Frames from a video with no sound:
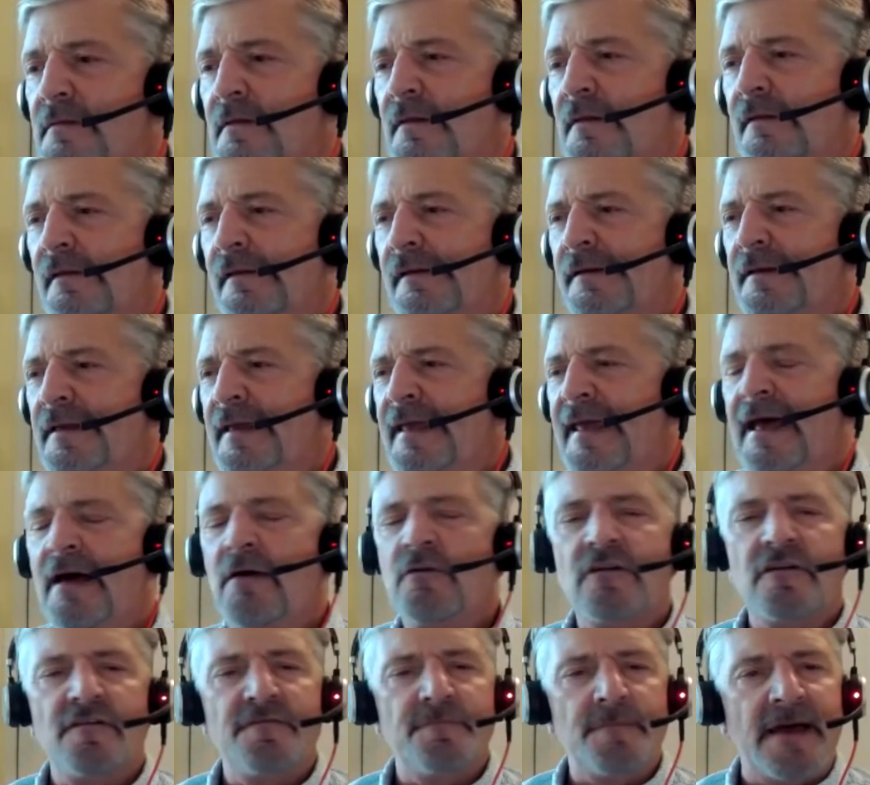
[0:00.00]

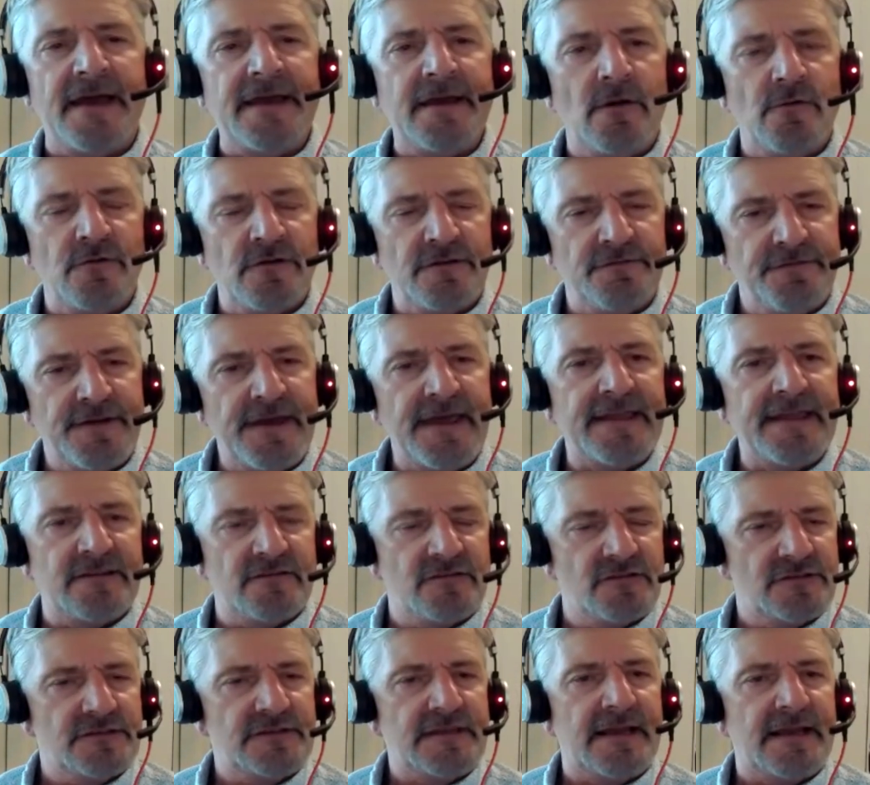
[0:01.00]
account of my own
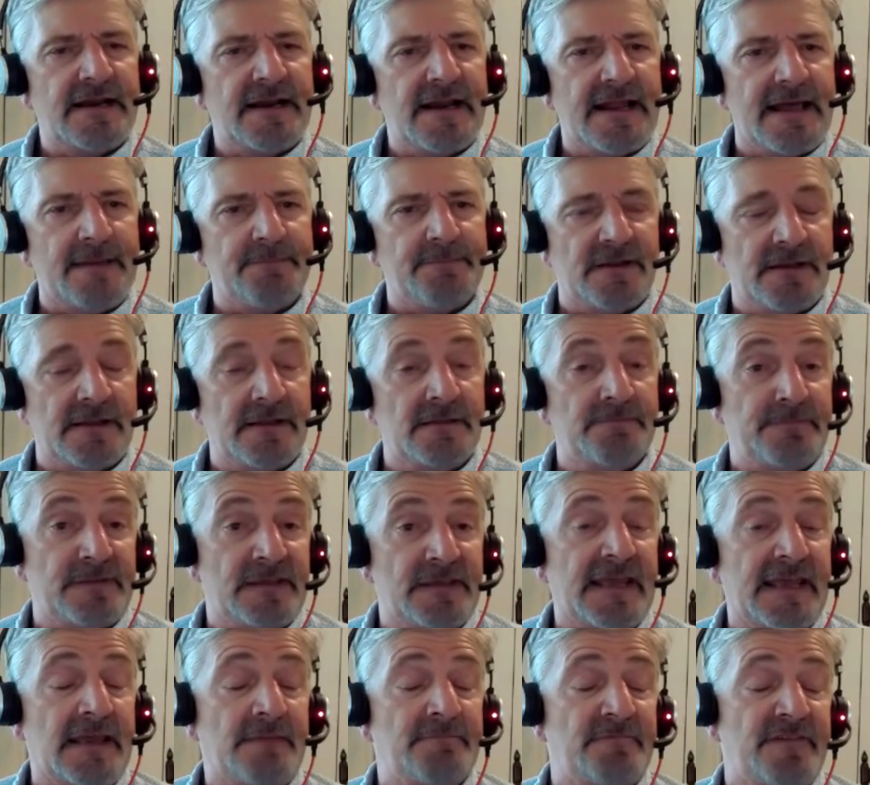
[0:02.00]
events that had happened. And
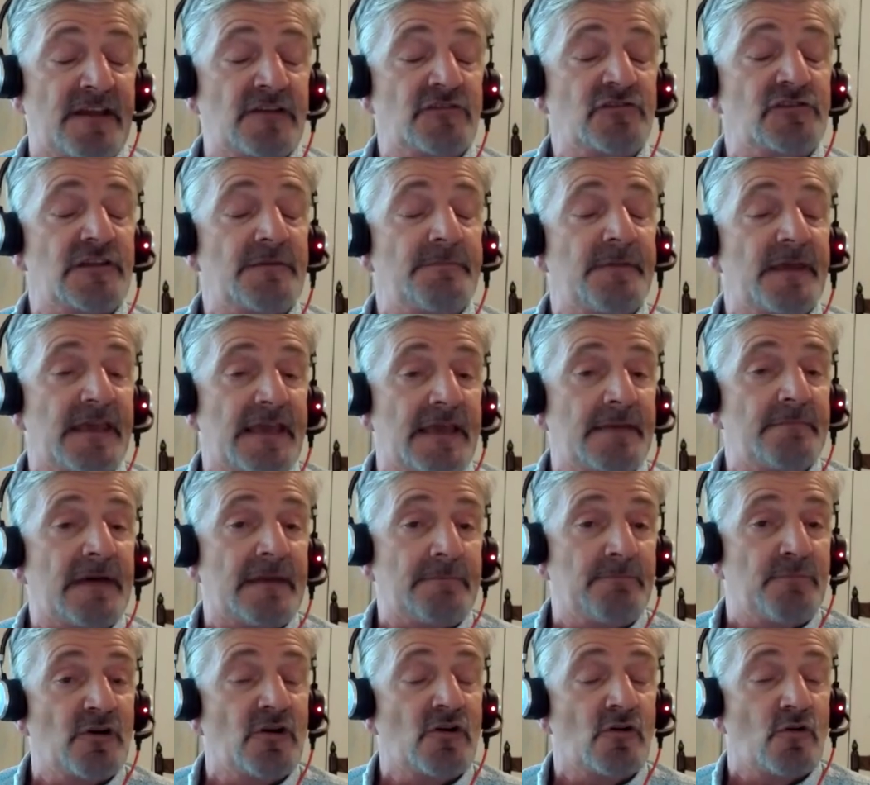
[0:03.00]
it eventually became my
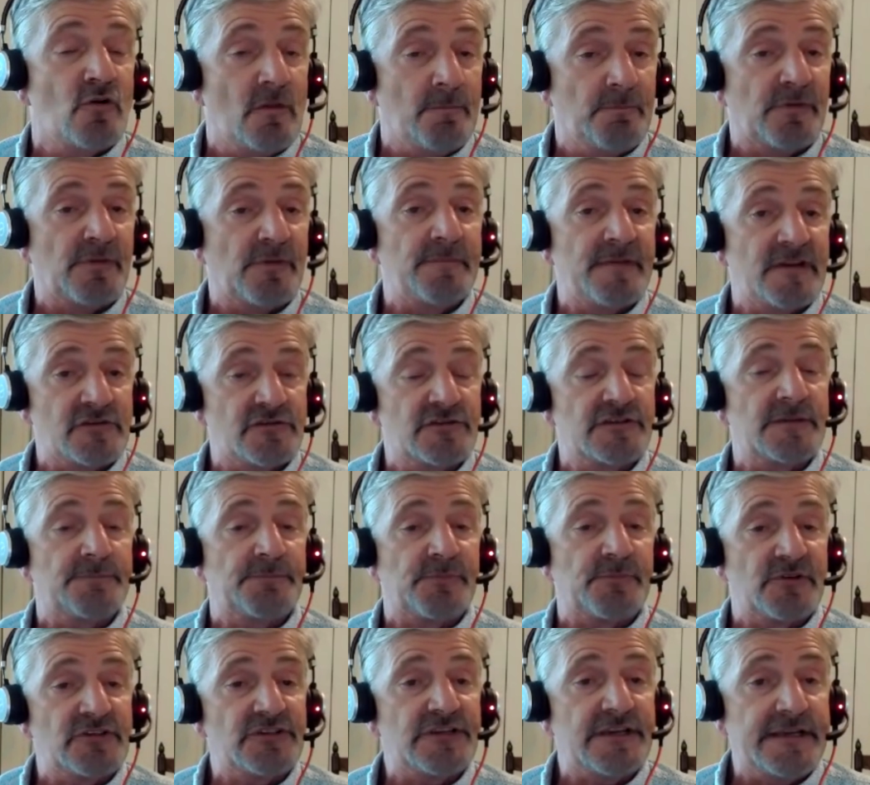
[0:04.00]
book called Permission to
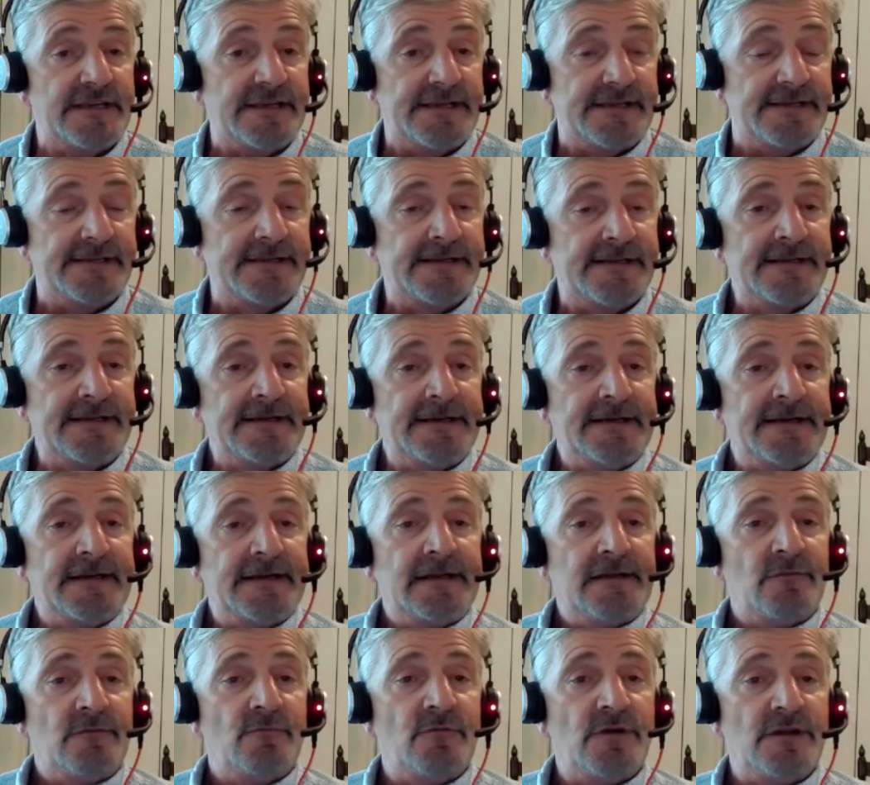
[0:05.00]
Proceed,
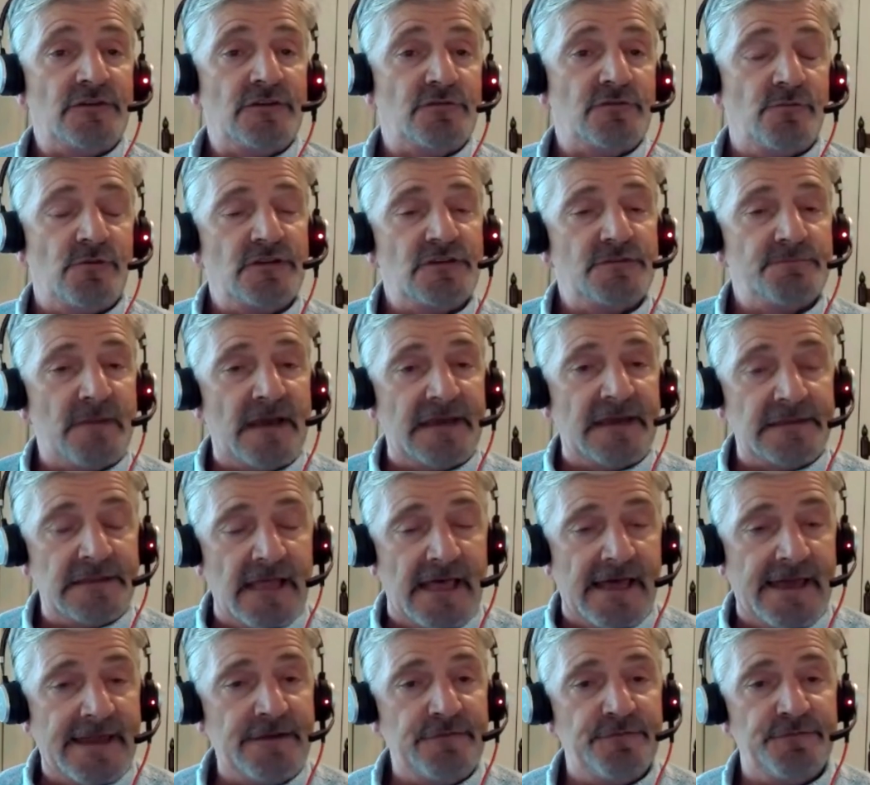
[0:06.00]
which was my
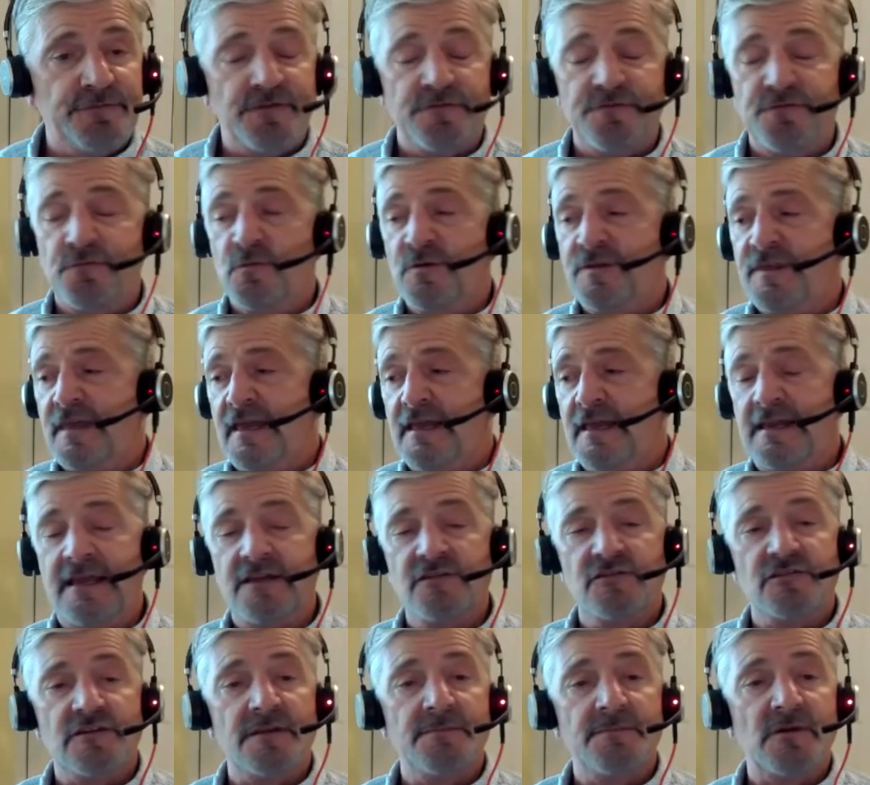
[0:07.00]
life with
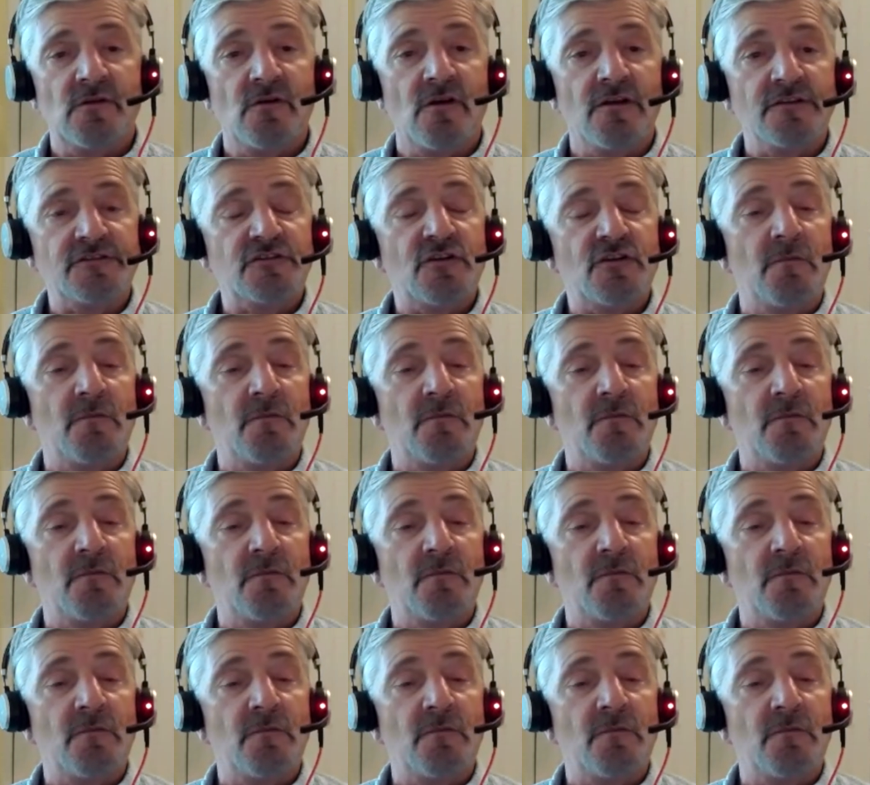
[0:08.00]
ADHD, but also